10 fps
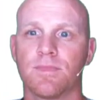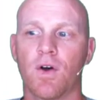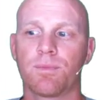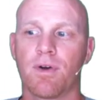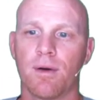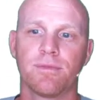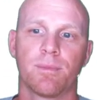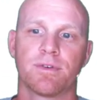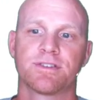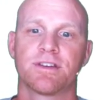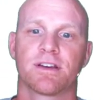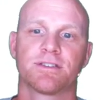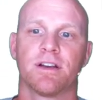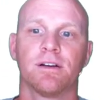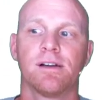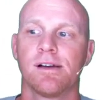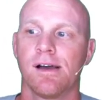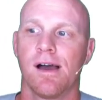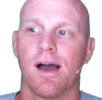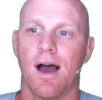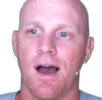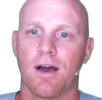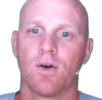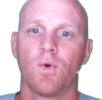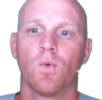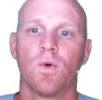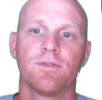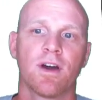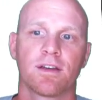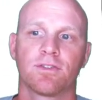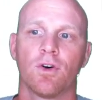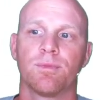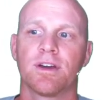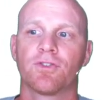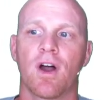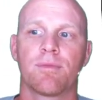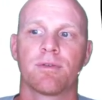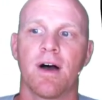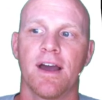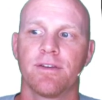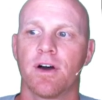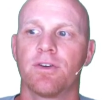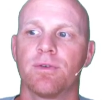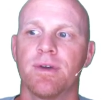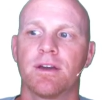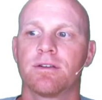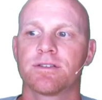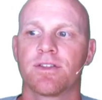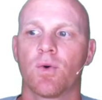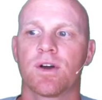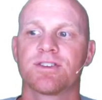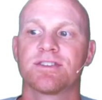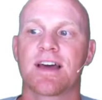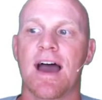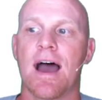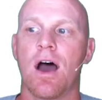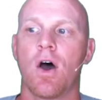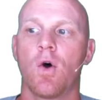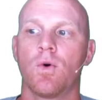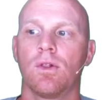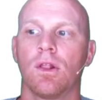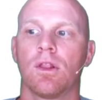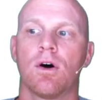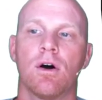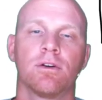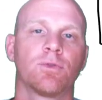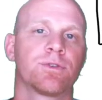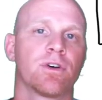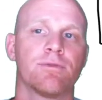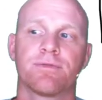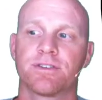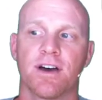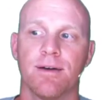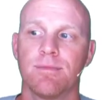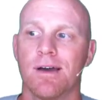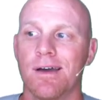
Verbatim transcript: Now on problem number six here, uh, we've got a stone being dropped from a height of 100 meters, and the question is how long, so we're solving for time,